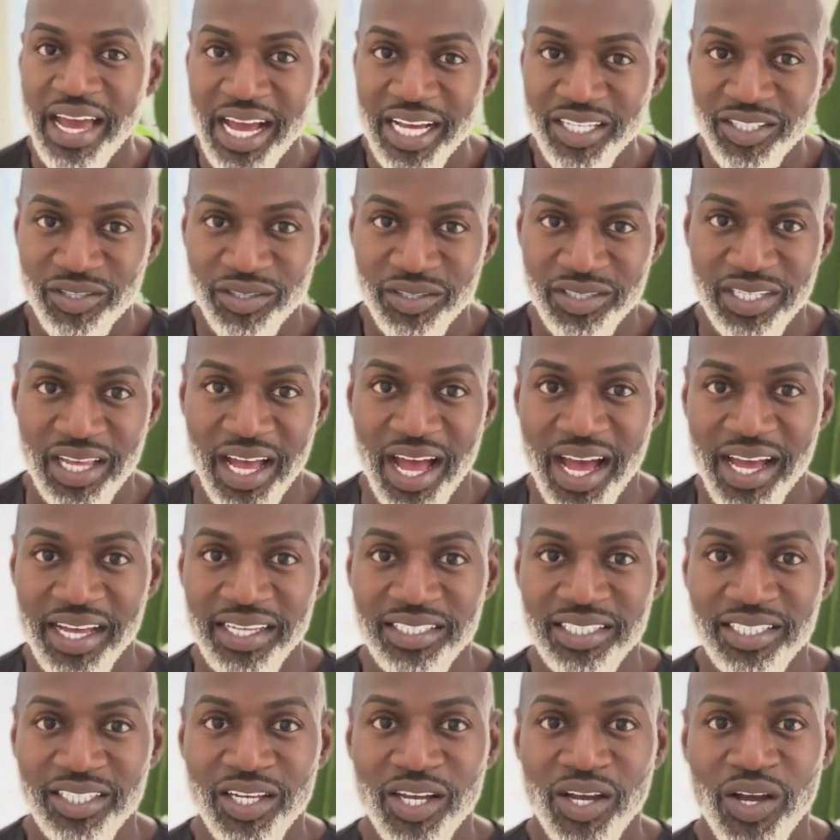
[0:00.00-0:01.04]

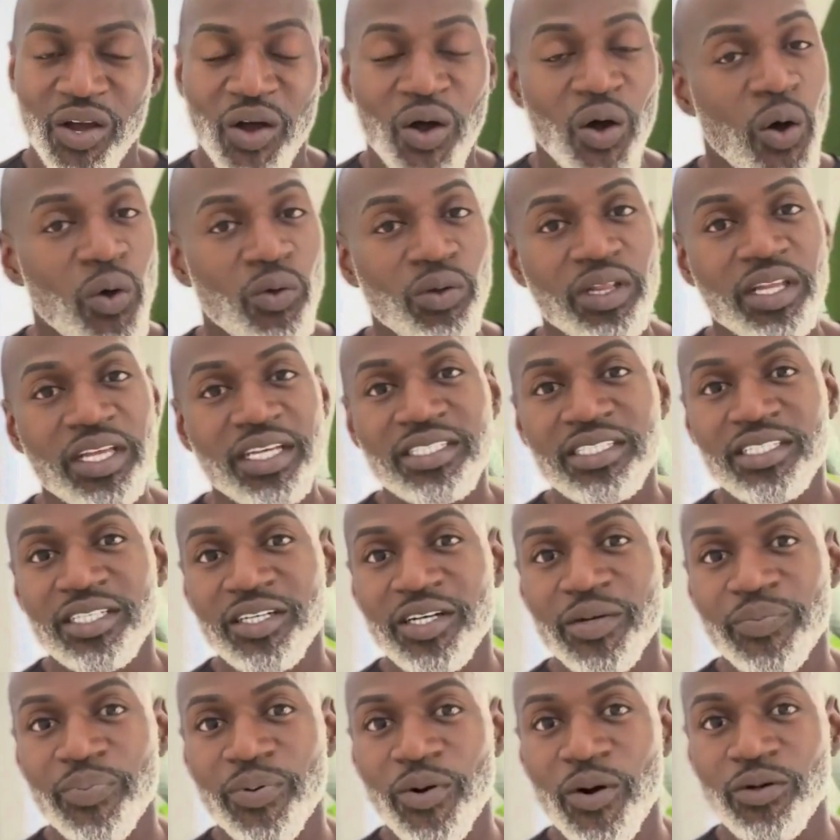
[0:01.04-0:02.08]
exercise, holistic
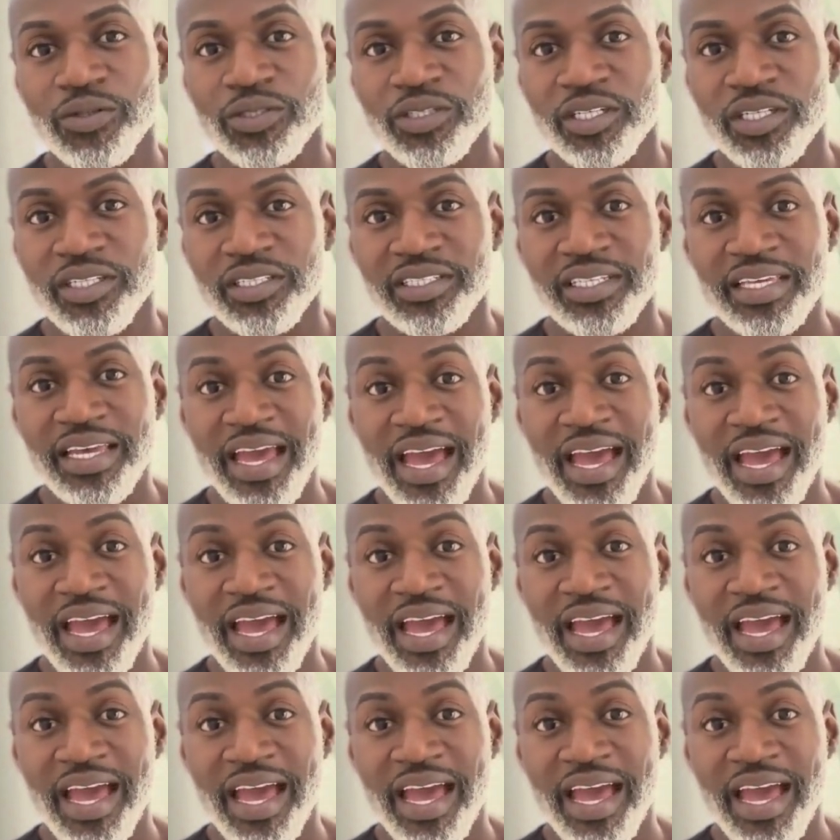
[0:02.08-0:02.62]
approaches